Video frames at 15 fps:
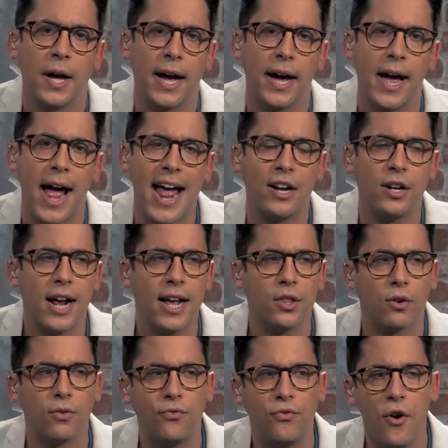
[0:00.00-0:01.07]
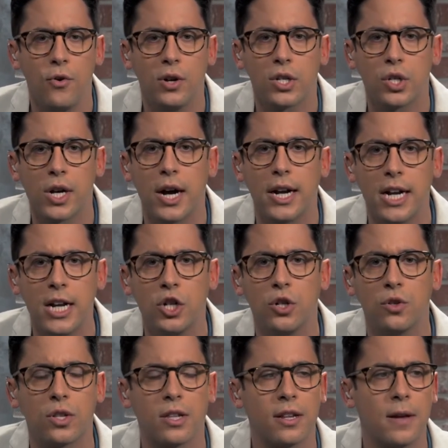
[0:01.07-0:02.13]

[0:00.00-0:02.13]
Uh, and, and they're focusing on issues that